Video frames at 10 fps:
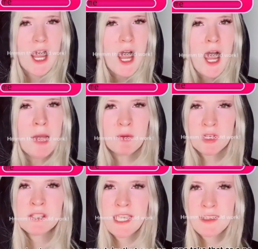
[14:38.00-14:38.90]
I'm gonna
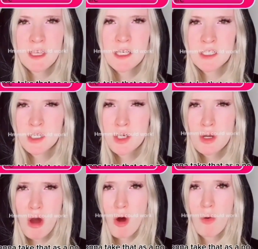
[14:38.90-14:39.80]
take that as a
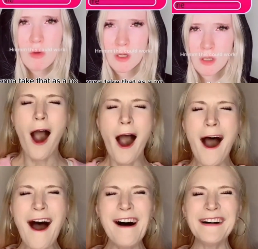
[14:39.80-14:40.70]
no.
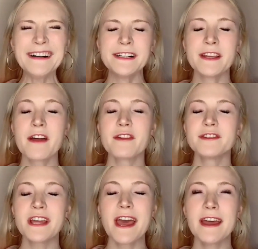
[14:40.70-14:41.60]
Ugh, another
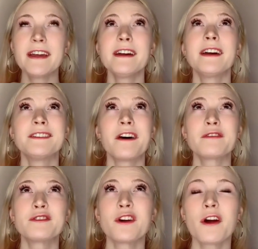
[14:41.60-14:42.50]
day, another
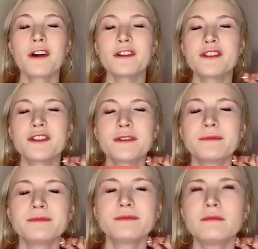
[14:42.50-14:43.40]
charge.
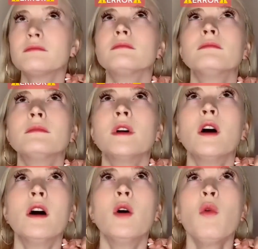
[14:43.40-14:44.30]

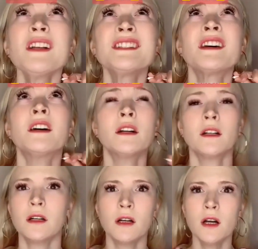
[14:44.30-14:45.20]
What?
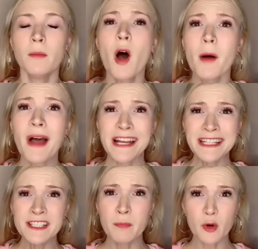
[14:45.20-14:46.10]
Mom, I need
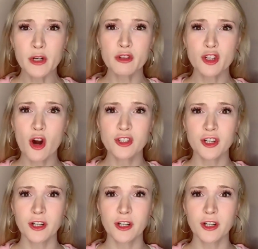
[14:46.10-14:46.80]
to borrow your charger.